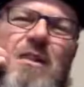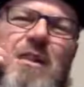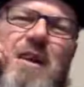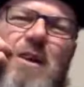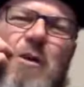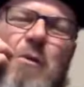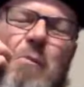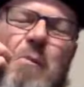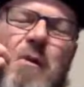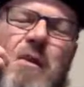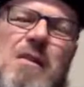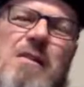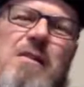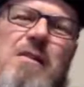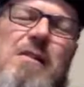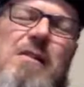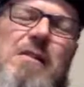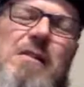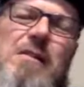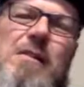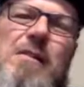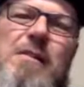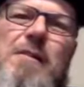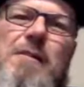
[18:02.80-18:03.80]
helmet.
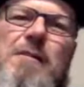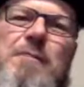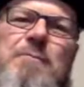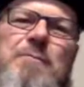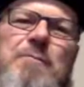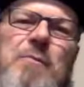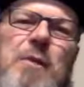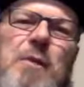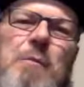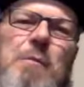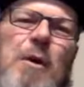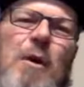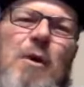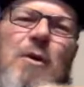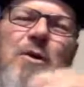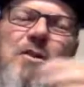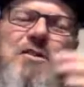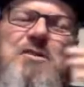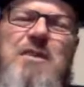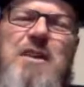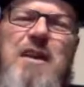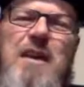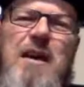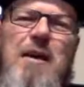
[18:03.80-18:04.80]
I
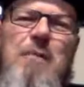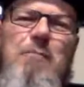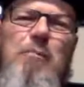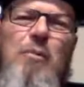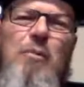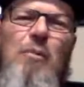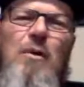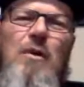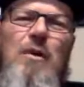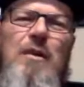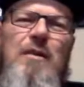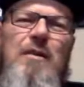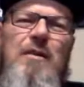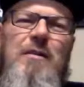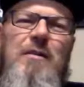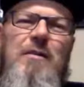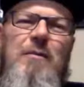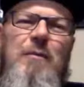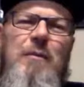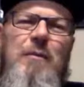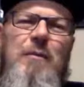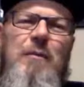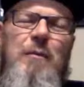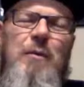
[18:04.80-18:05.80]
always kept one,
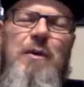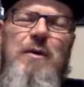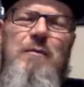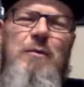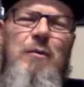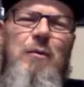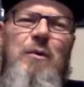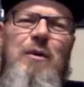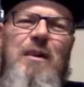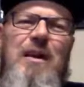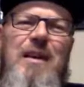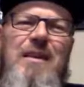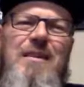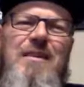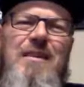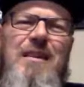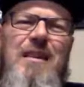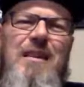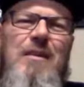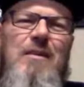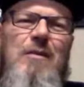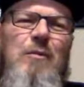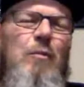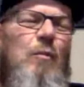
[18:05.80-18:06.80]
even when I
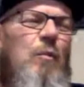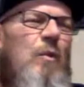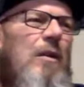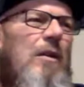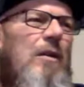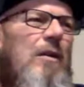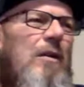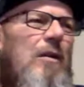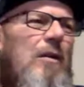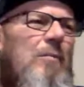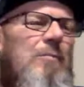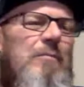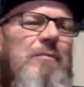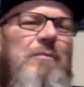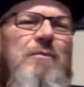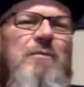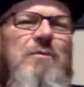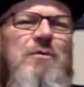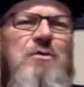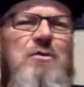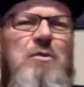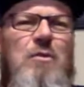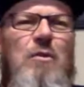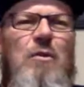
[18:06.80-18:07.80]
didn't wear them,
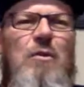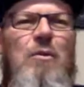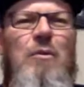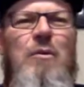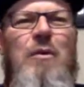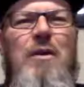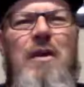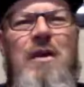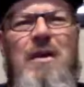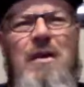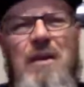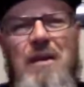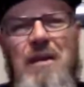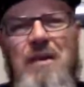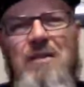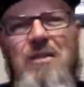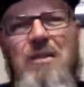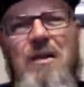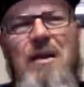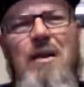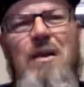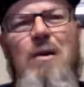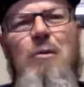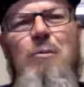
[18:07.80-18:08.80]
so that when I'd hit
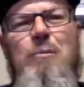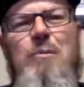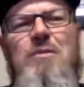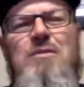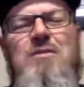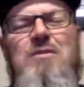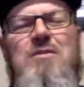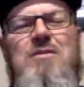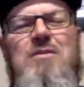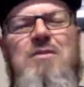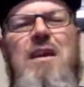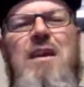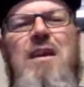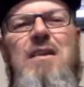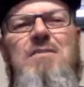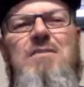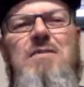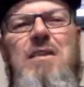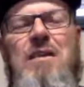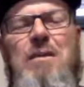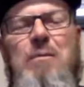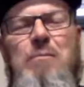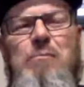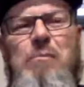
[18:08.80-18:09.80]
the helmet states,
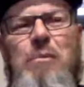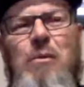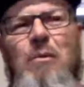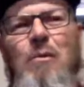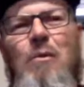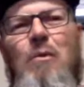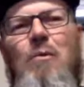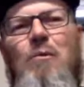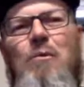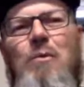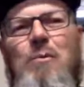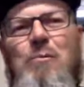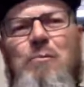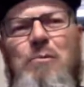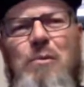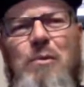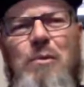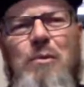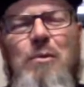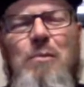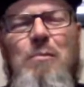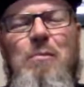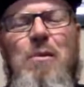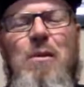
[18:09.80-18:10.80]
I could pull over and
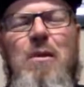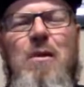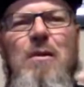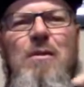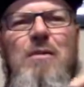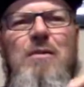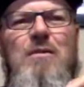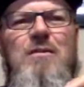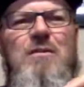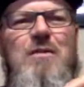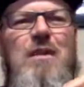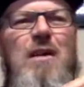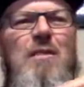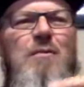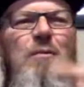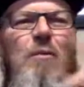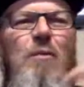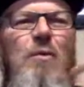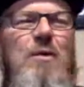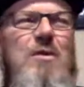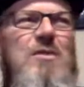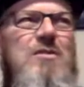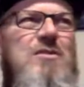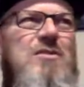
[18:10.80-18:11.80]
put them on. Because
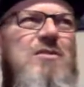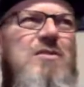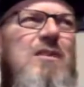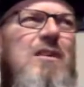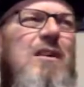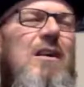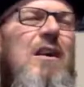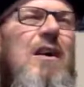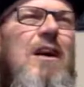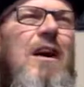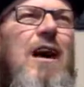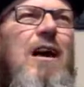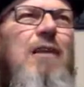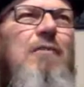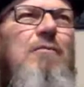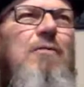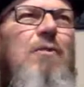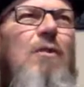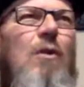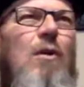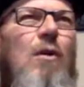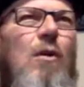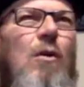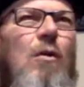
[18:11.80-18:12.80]
I've
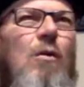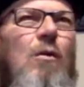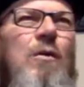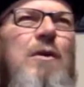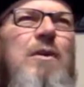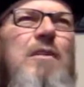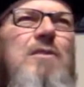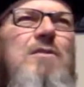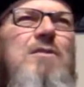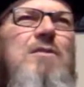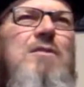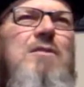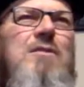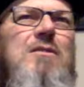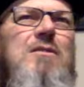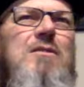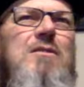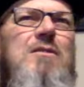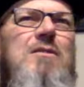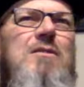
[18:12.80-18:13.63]
always